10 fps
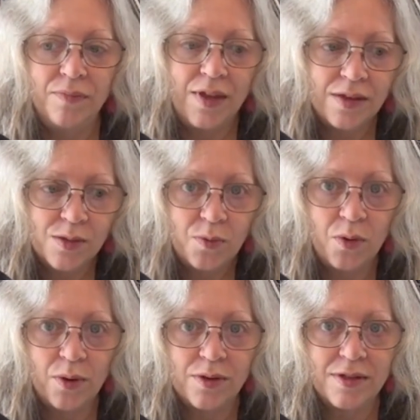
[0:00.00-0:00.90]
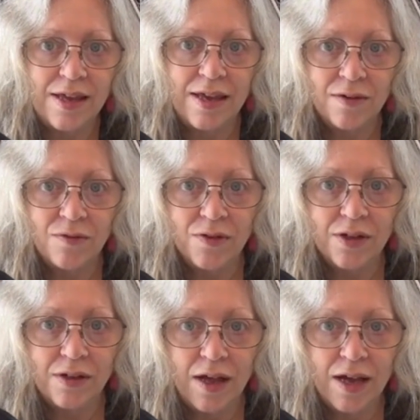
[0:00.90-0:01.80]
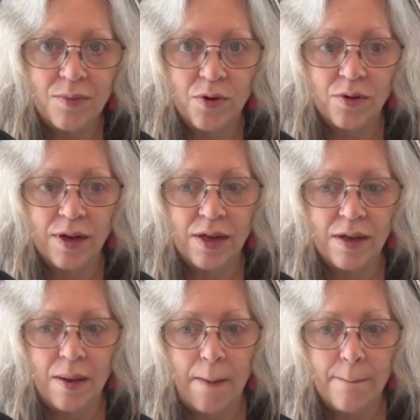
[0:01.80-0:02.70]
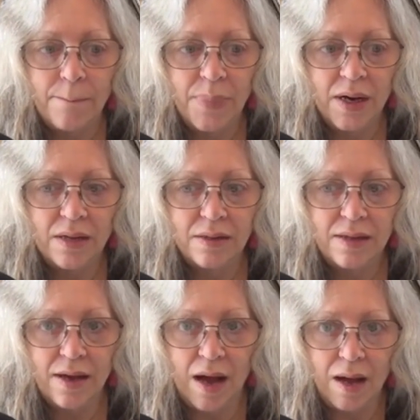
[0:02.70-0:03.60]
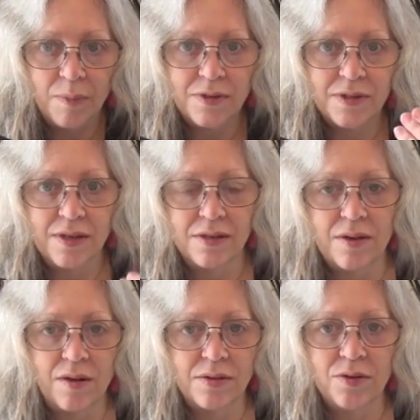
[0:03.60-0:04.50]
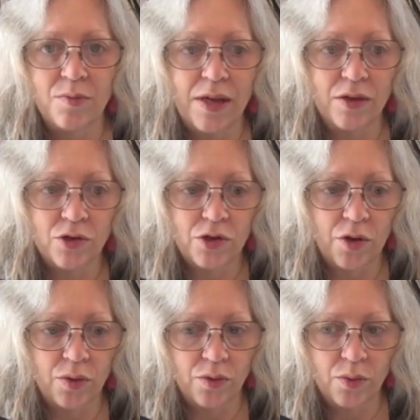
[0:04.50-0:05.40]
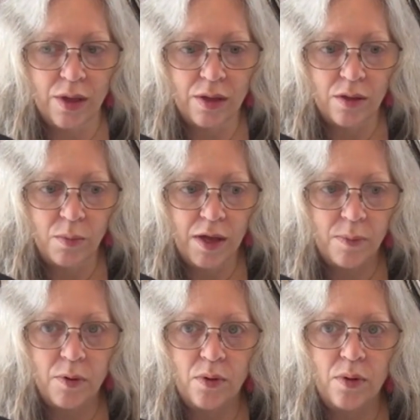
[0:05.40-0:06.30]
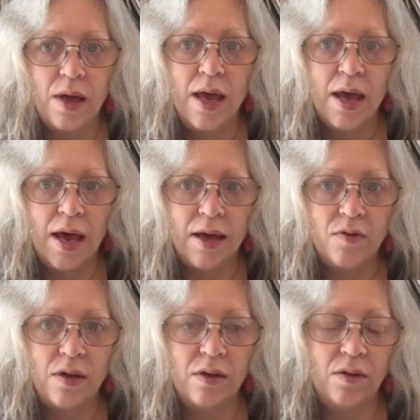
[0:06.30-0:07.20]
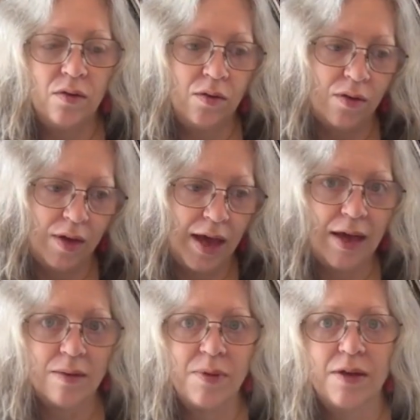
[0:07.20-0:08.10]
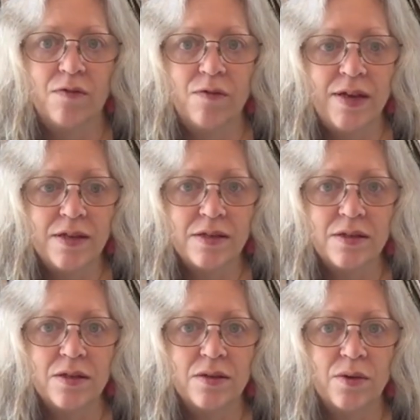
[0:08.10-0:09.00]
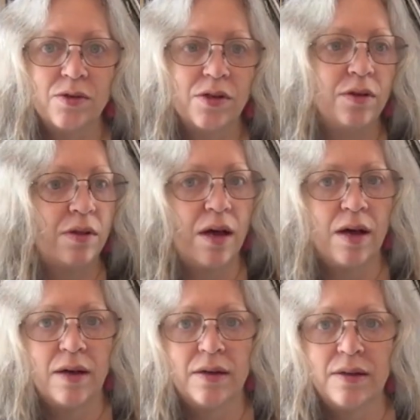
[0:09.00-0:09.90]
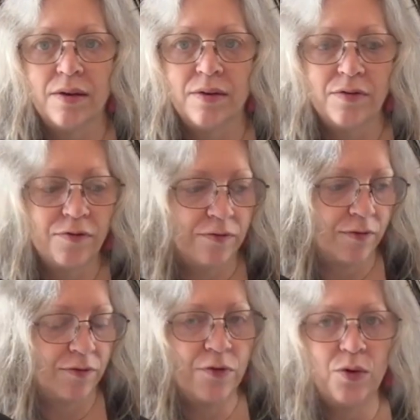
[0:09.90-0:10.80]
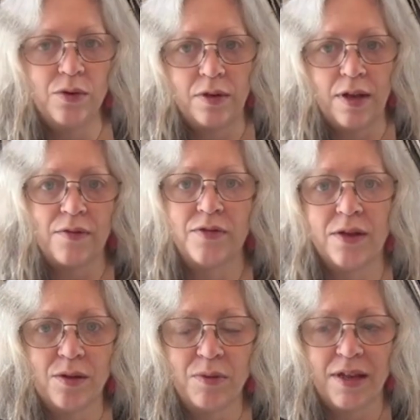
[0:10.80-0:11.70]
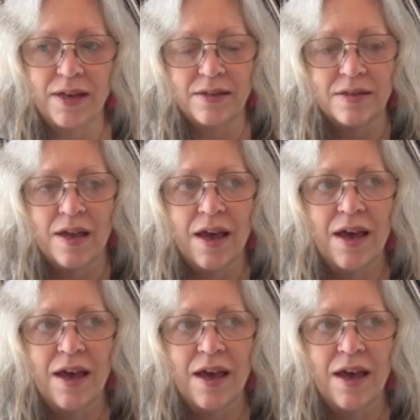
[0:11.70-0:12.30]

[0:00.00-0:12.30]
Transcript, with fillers: explores the infinite library. But the opposite is also being shown with the people having had a big feast. There's a lot of food left on the plates.